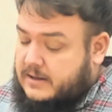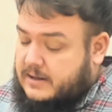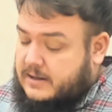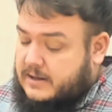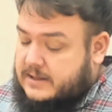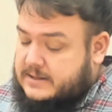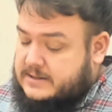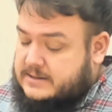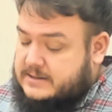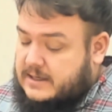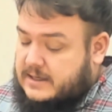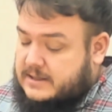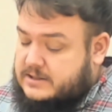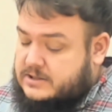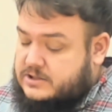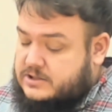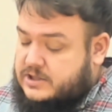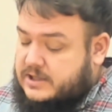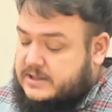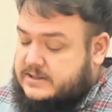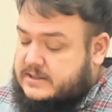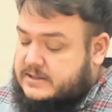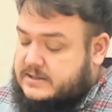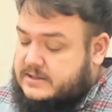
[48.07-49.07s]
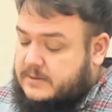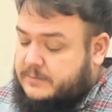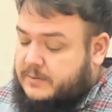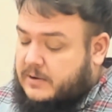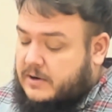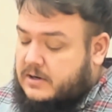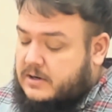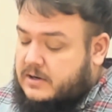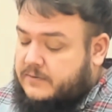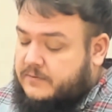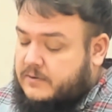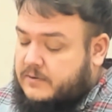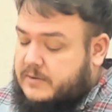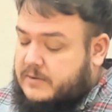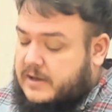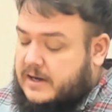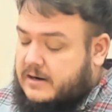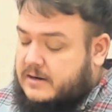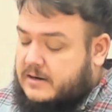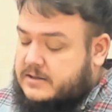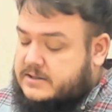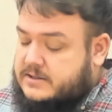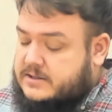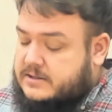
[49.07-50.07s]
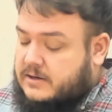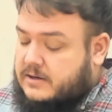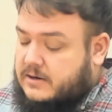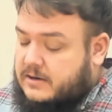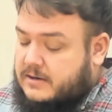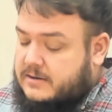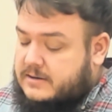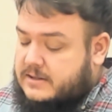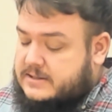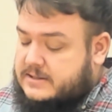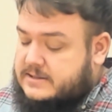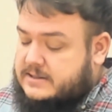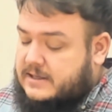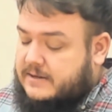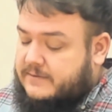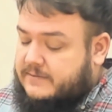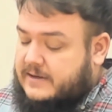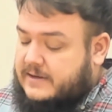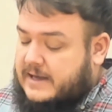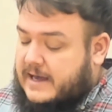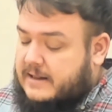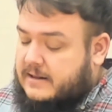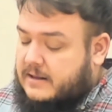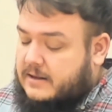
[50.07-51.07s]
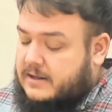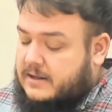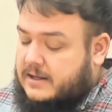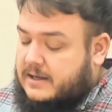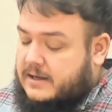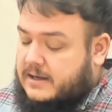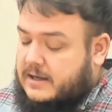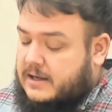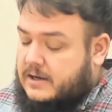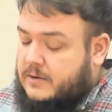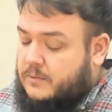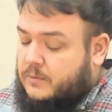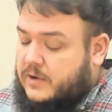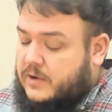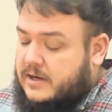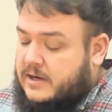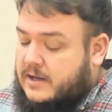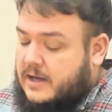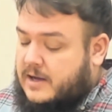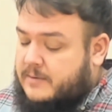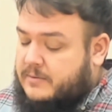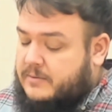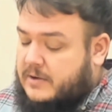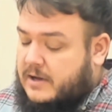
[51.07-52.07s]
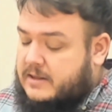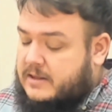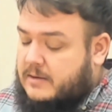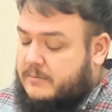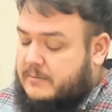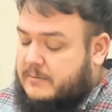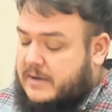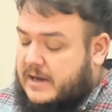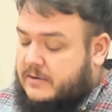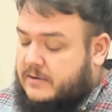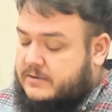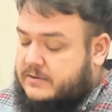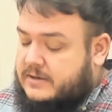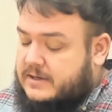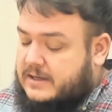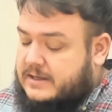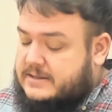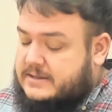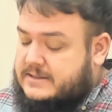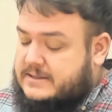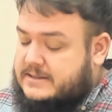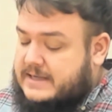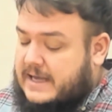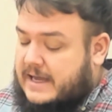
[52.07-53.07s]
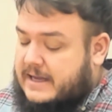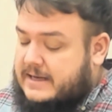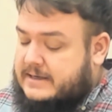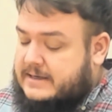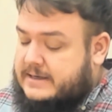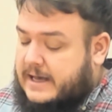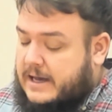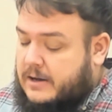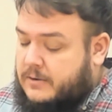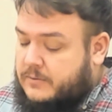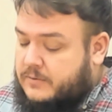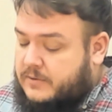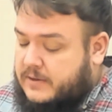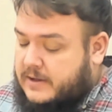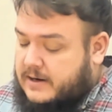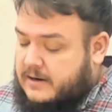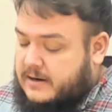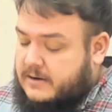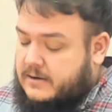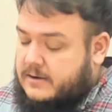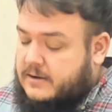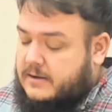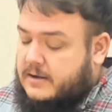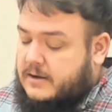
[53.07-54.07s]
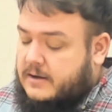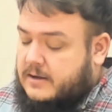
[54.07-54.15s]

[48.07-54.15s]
It says, Jesus departed from there, skirted the Sea of Galilee, and went up on the mountain and sat down there.